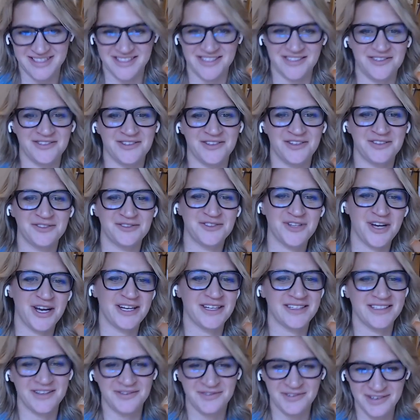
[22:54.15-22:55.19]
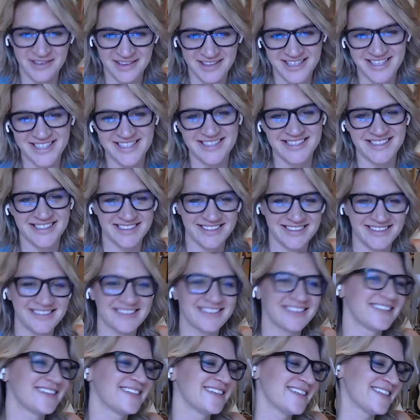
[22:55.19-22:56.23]
So you try different things and
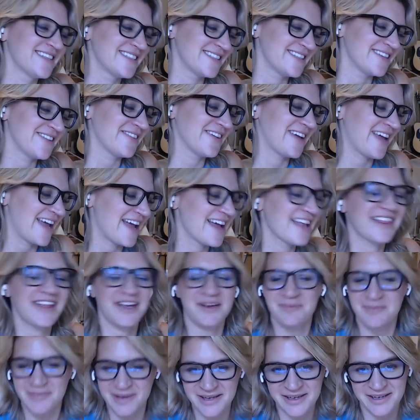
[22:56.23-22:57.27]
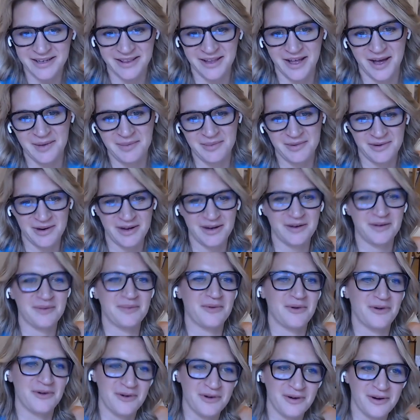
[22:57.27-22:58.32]
okay, I like being in the operator
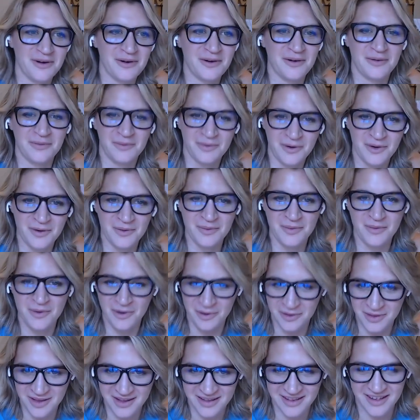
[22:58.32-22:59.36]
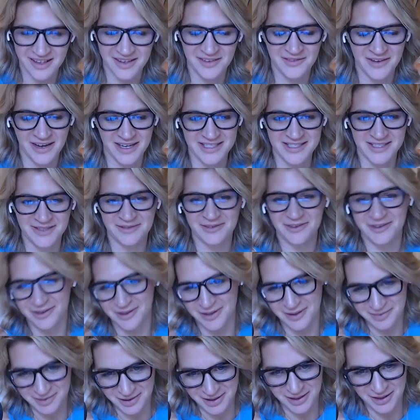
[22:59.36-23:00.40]
more role more than the advising role.
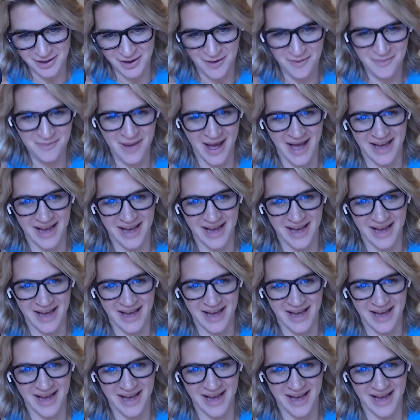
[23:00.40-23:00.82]
I'm going to go back